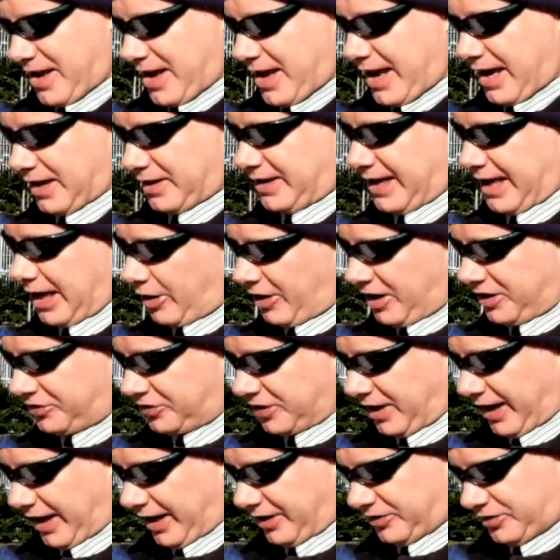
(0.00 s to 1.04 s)
And Carey
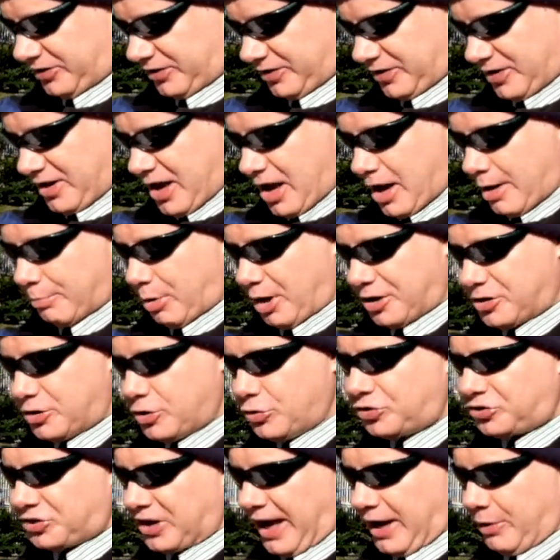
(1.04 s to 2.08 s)
says, "But
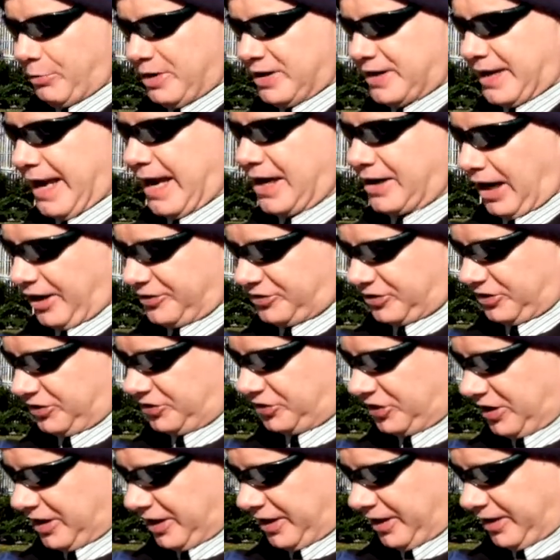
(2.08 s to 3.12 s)
you say we cannot
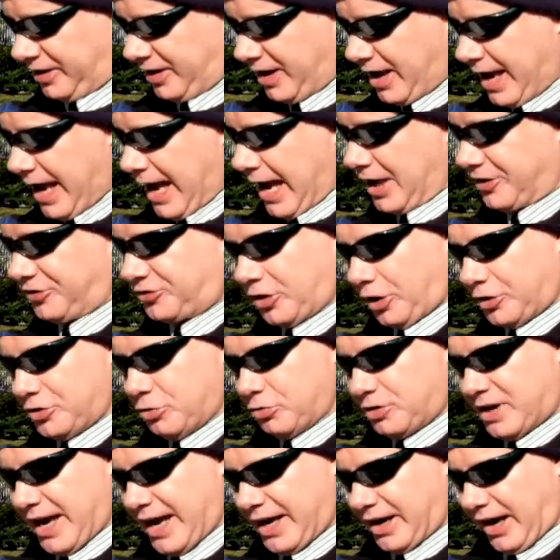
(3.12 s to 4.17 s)
secede, and so
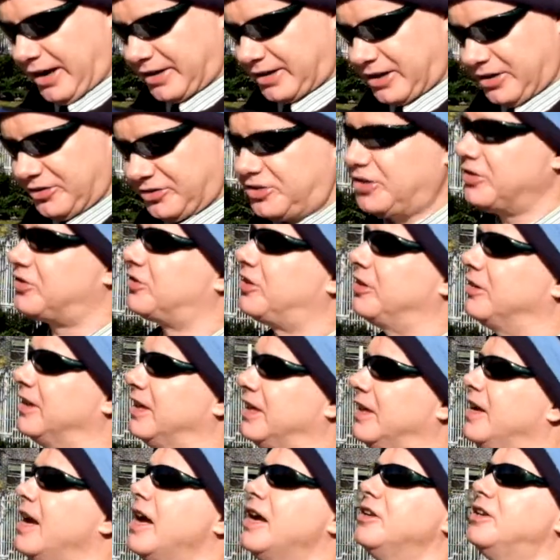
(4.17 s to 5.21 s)
you cannot
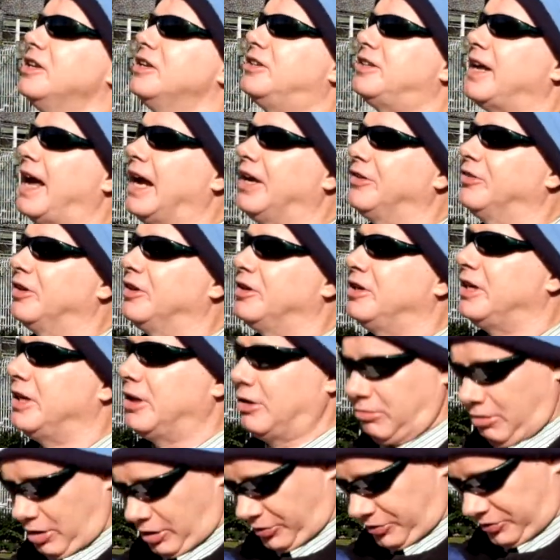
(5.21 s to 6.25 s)
consistently detain the
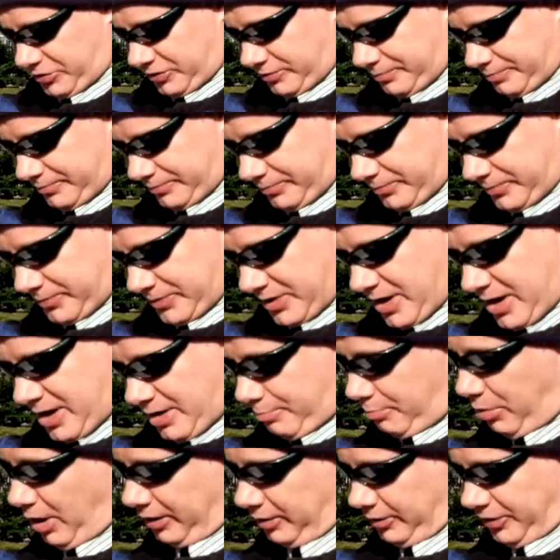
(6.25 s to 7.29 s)
Negroes."
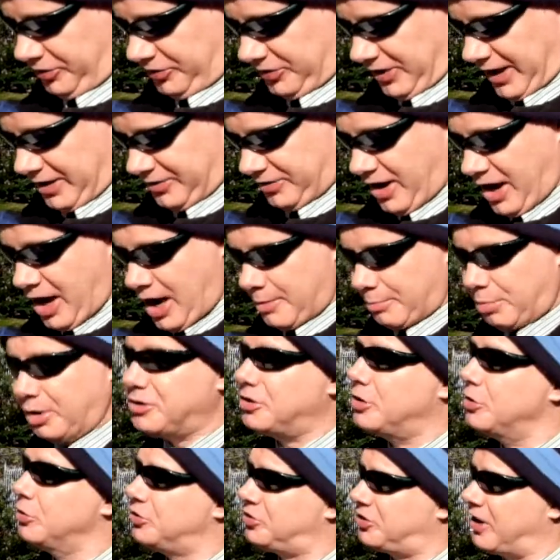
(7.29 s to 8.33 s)
Butler said,
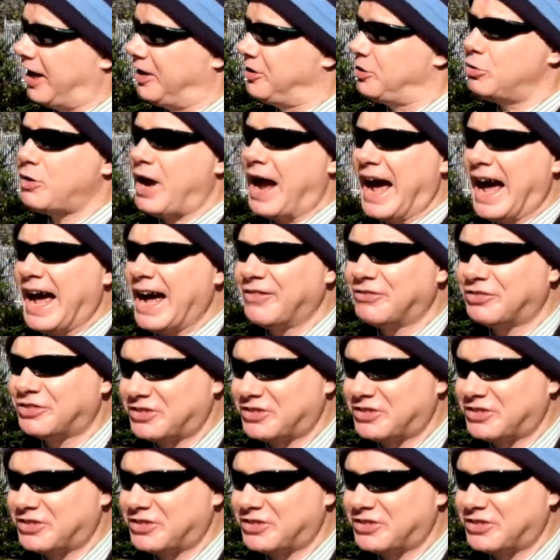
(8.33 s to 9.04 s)
"But you say you have